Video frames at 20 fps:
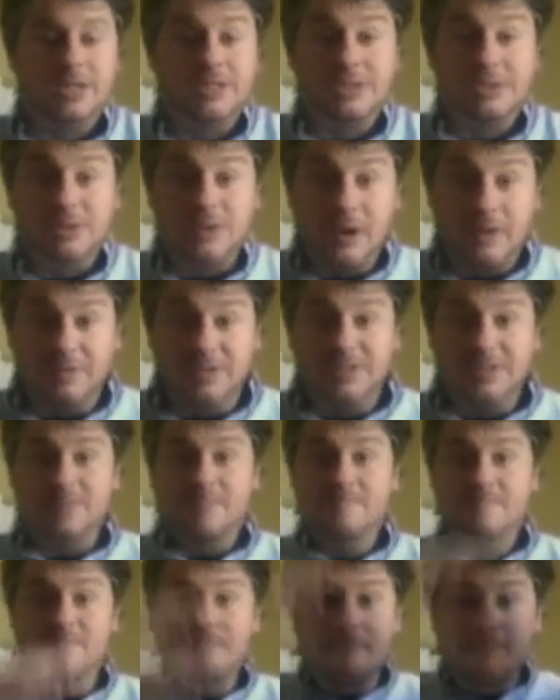And so you have these
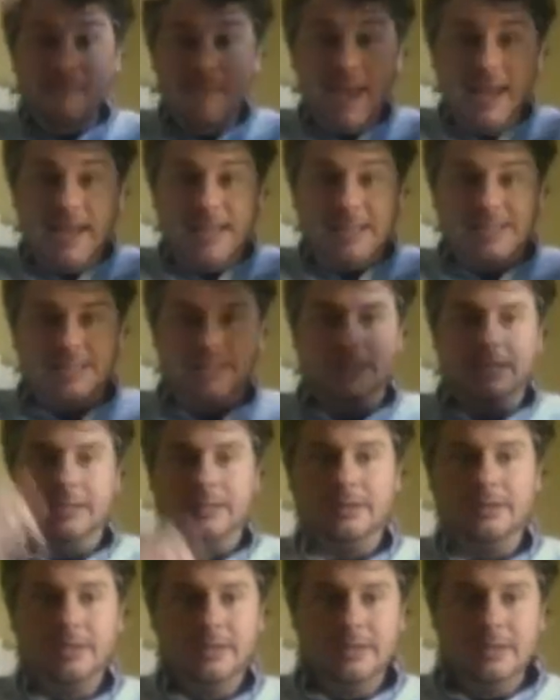
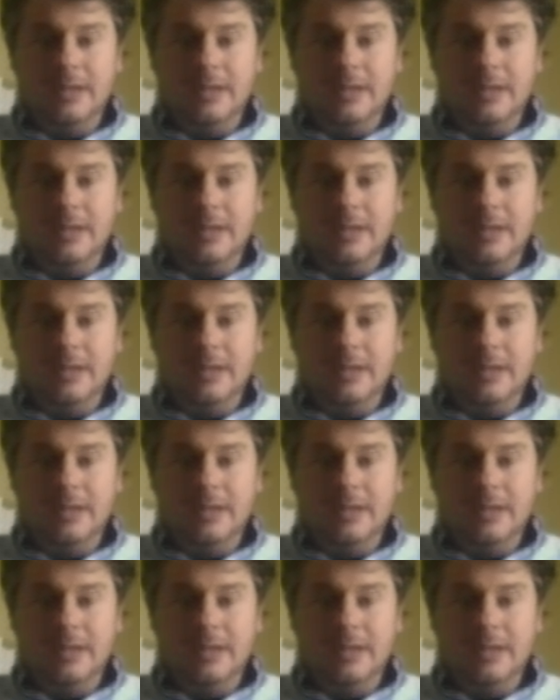amazing